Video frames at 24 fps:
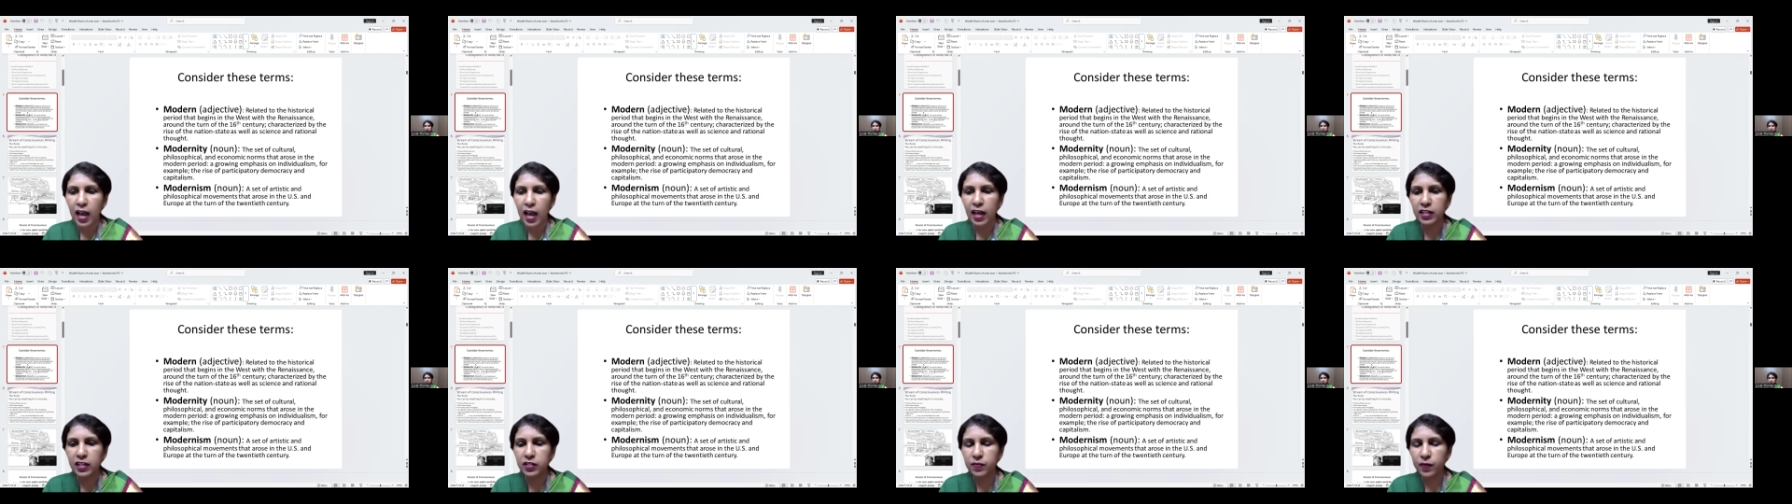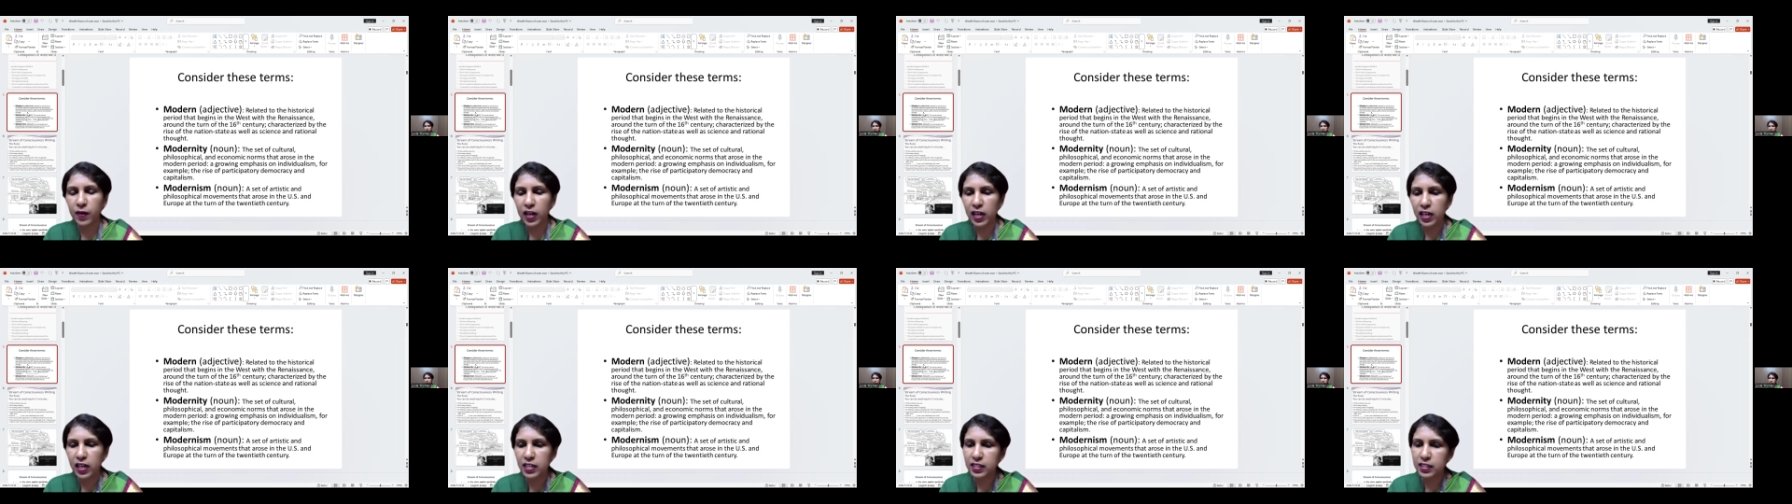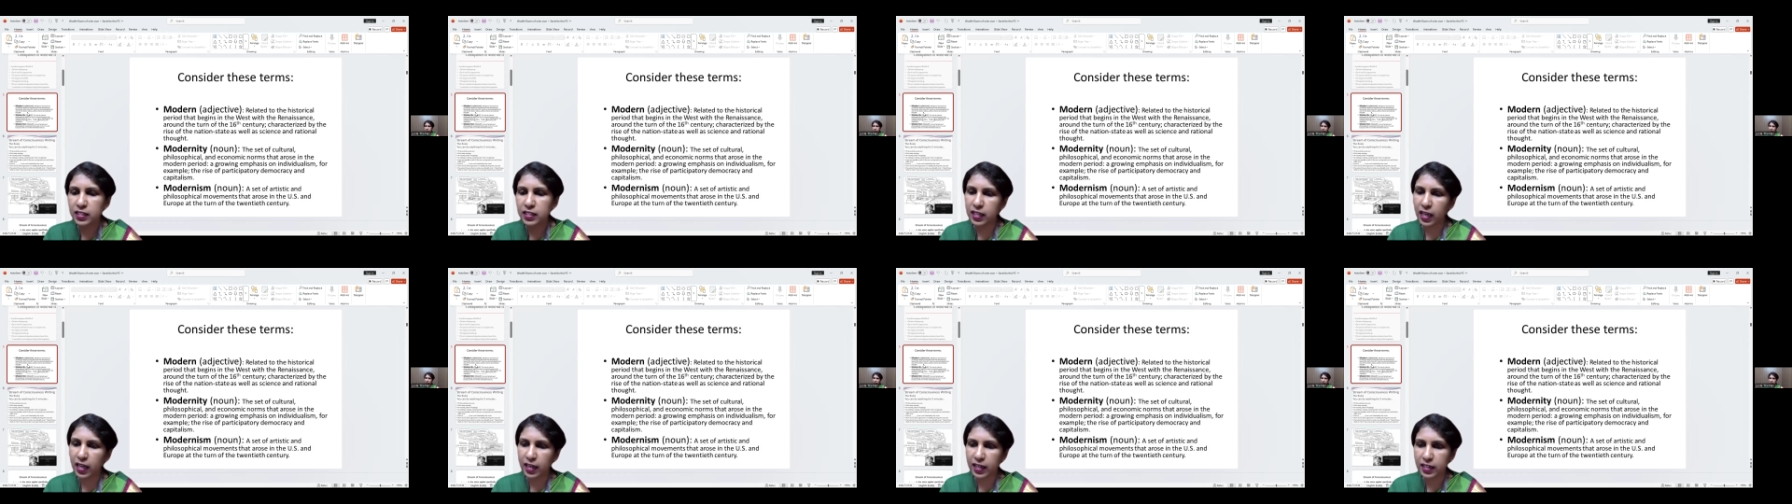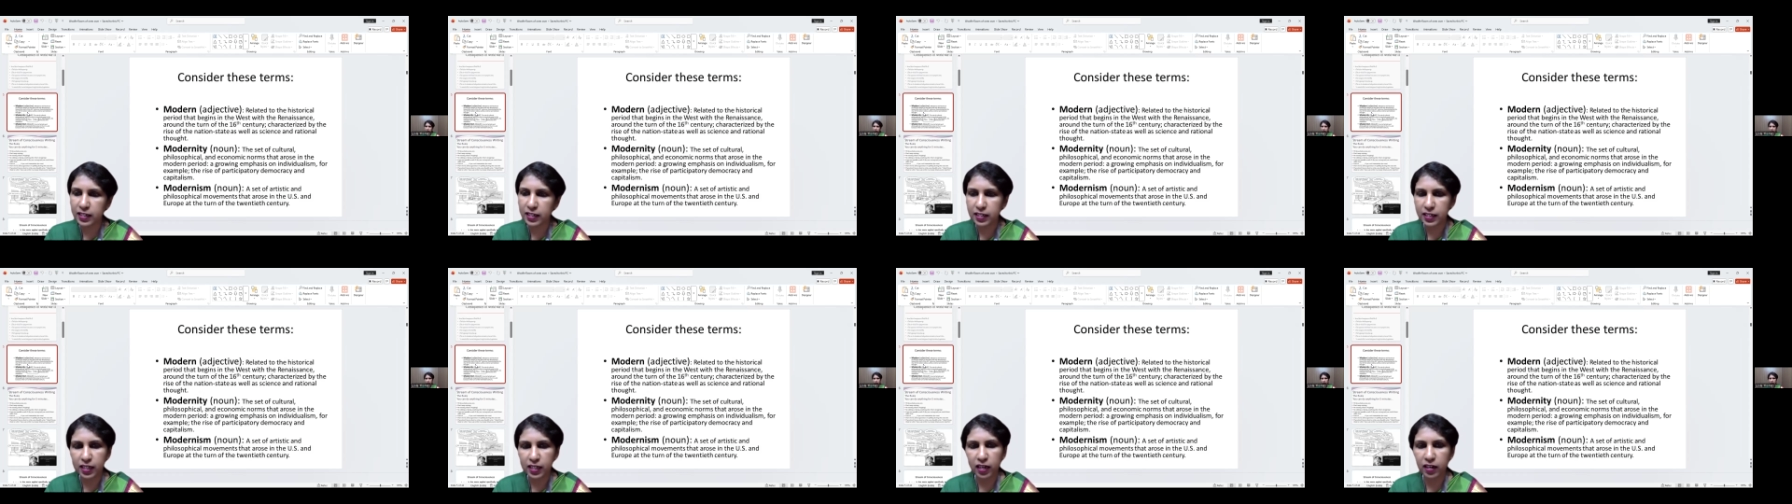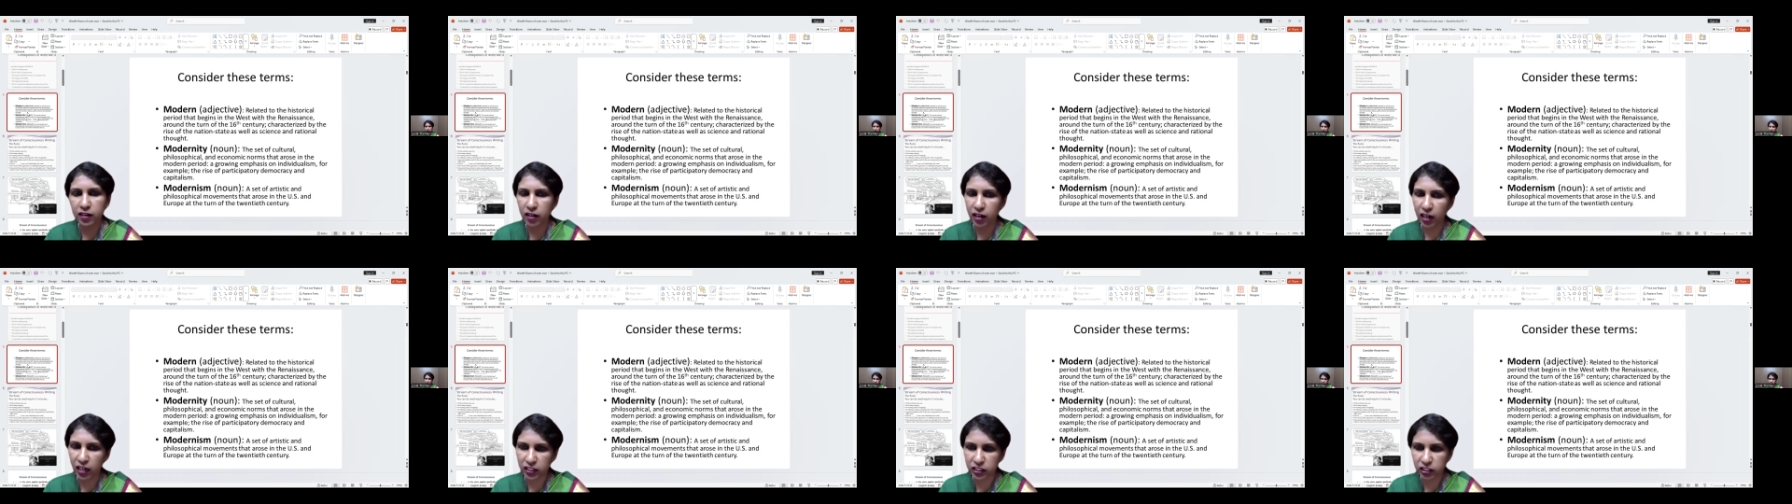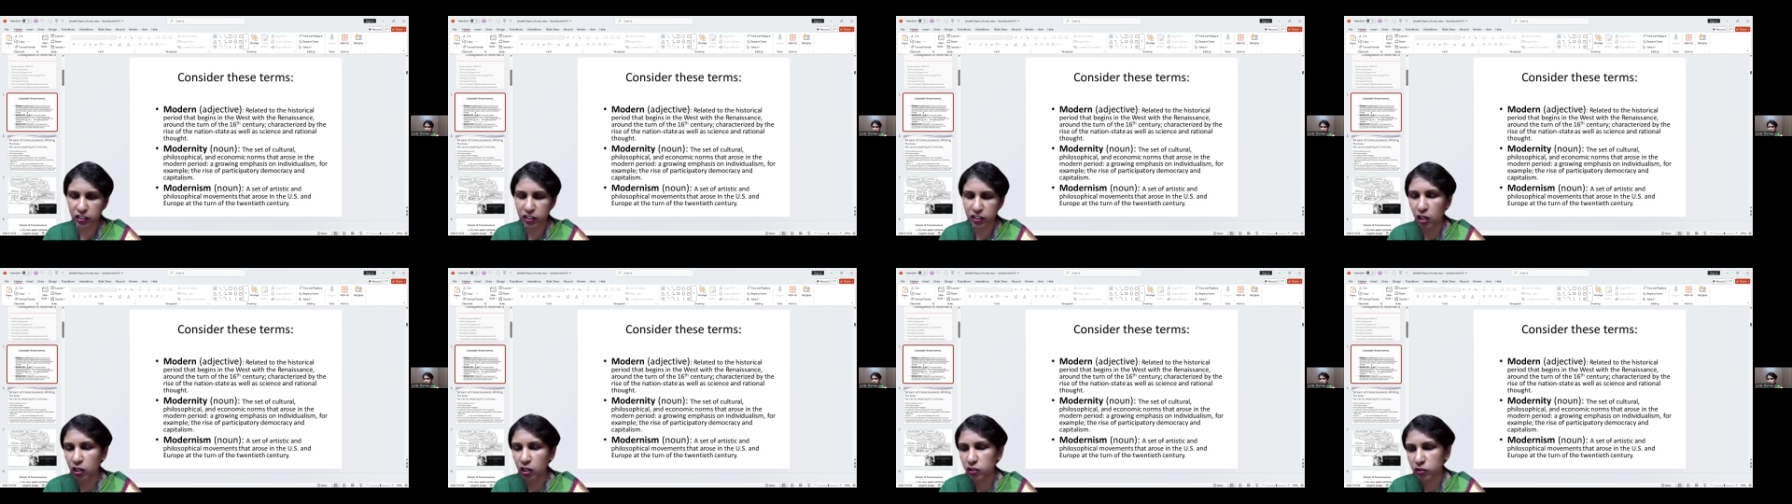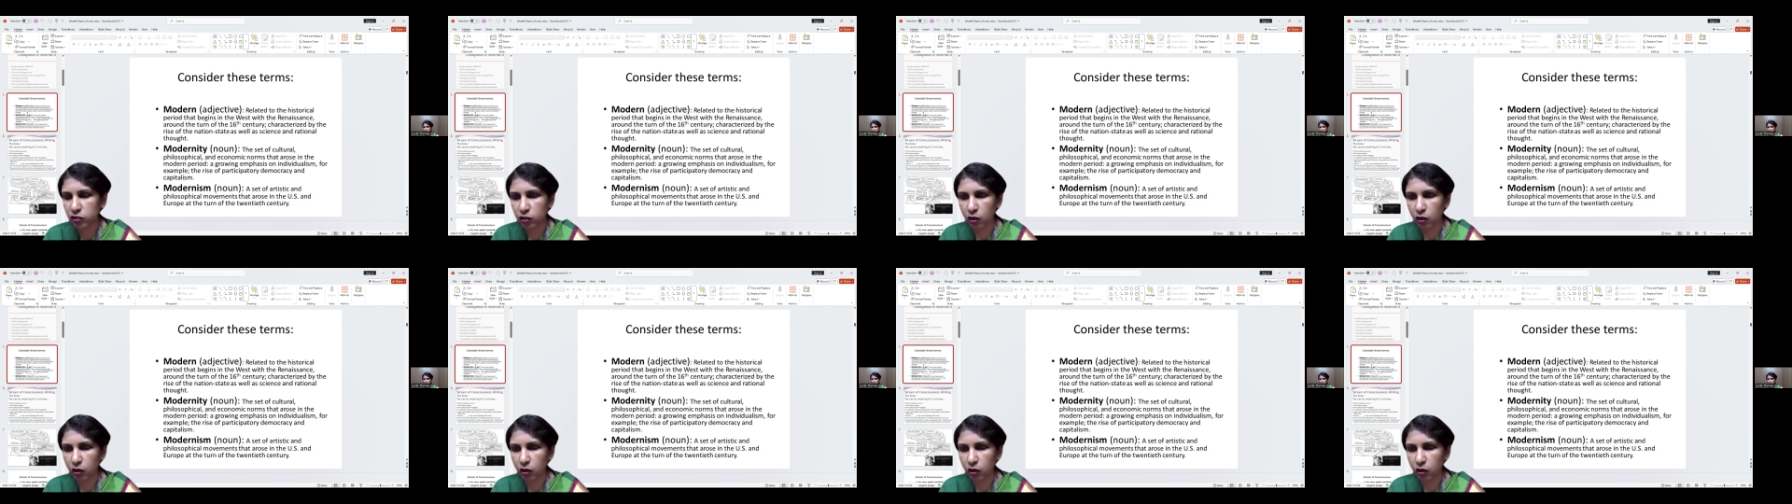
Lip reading: as well as science and rational